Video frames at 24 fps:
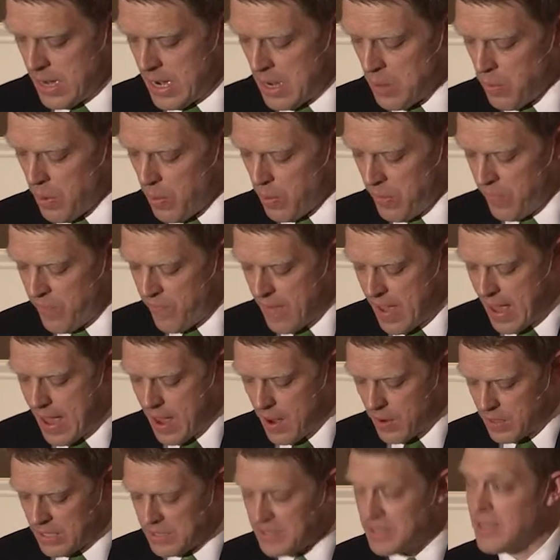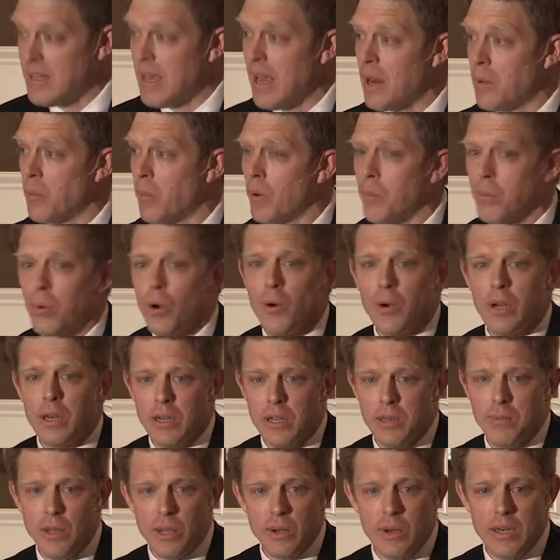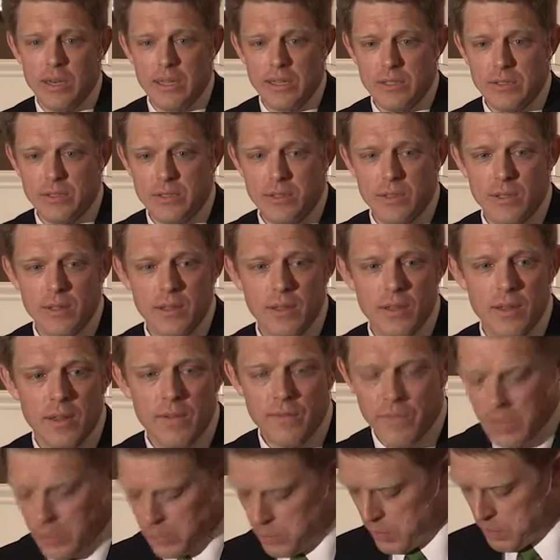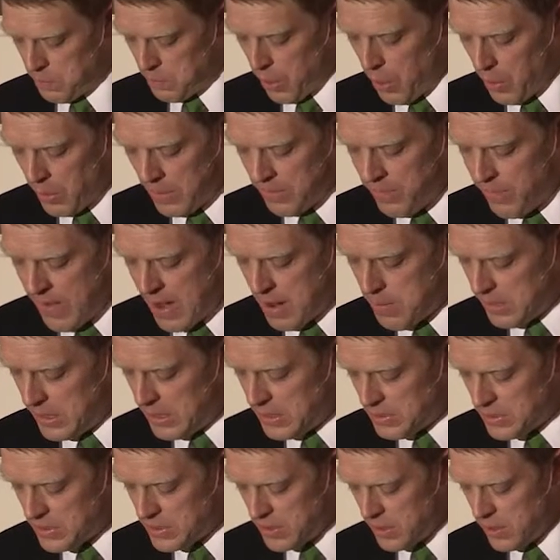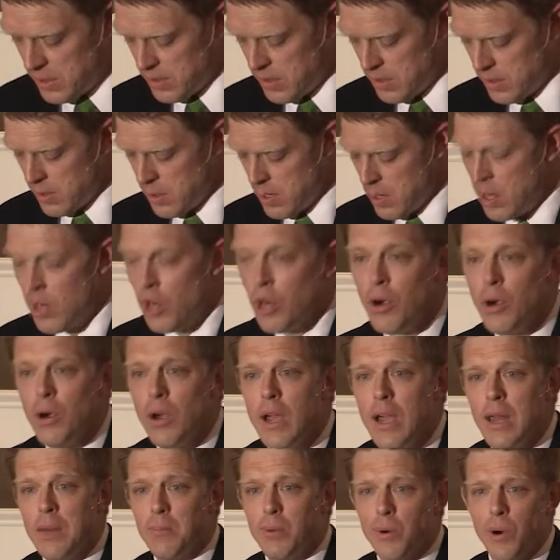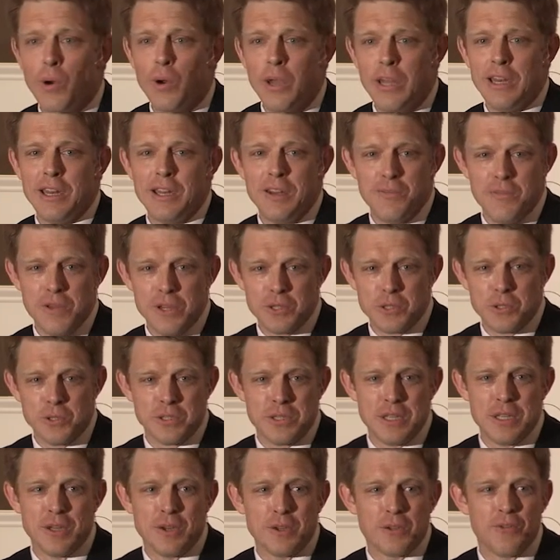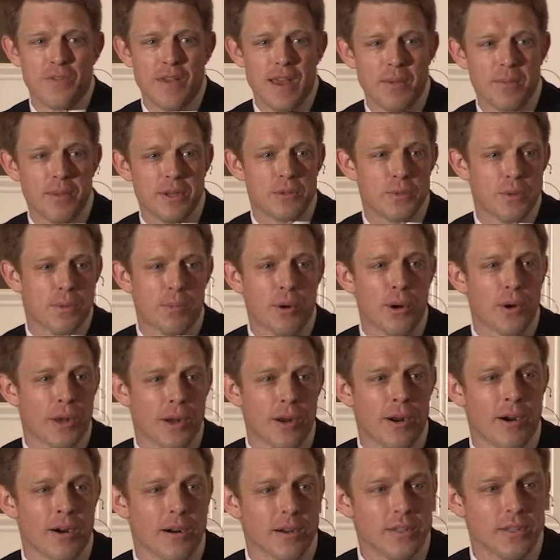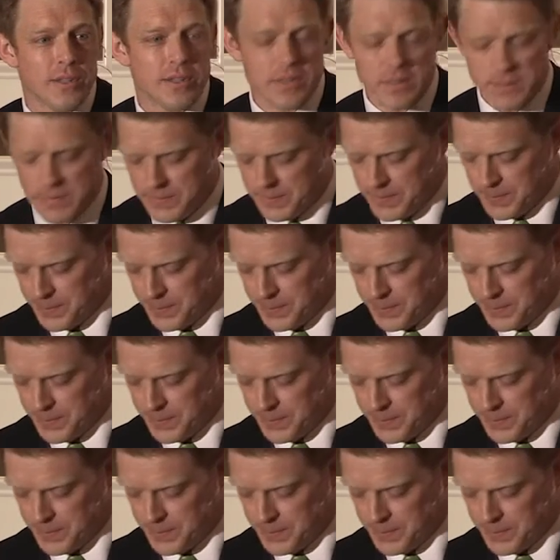and what we found instead were broken communities filled with broken families and broken individuals in those families with broken hearts.